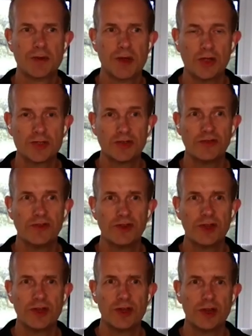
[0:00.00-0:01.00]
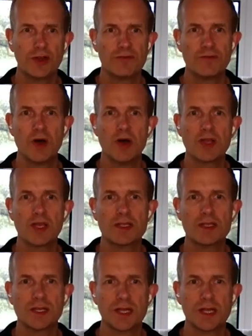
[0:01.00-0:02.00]
a, a lot of uh, a lot of
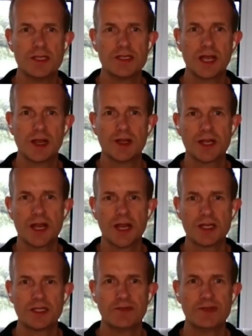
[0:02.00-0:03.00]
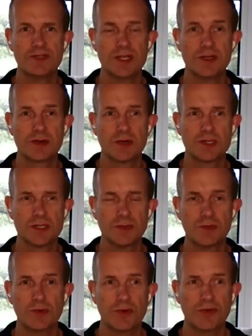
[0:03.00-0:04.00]
market uh, intel and connectivity
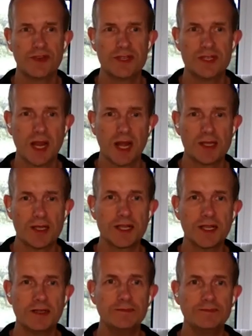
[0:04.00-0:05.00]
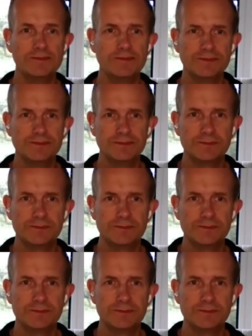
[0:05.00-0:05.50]
across the broader fintech landscape.